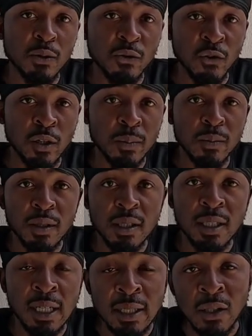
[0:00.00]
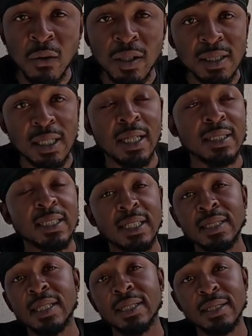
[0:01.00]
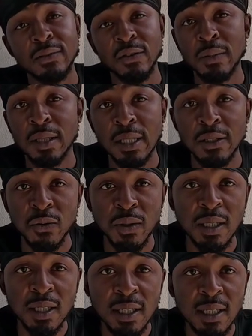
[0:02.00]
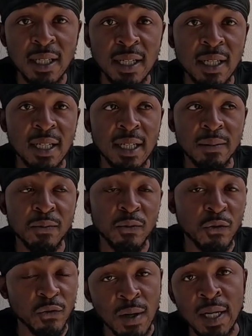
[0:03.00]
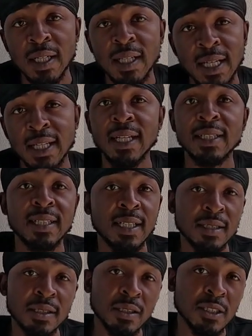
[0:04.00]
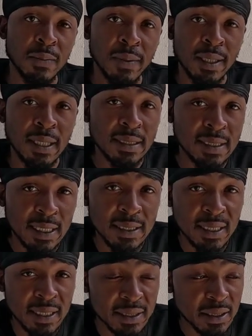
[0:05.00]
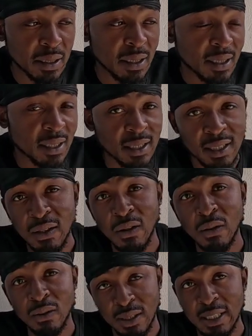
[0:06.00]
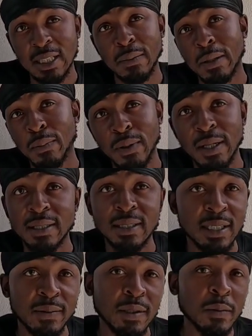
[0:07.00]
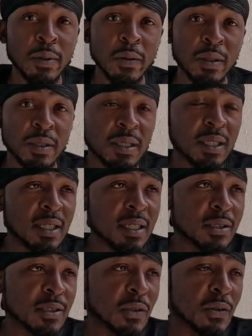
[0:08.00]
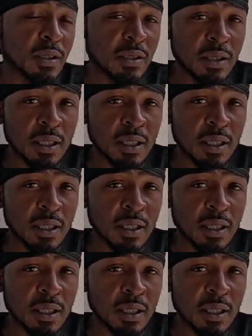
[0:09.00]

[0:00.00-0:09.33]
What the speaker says: from, getting no assistance from a country, finally getting their citizenship in their 60s. You know, that's how my parents lived in America. So,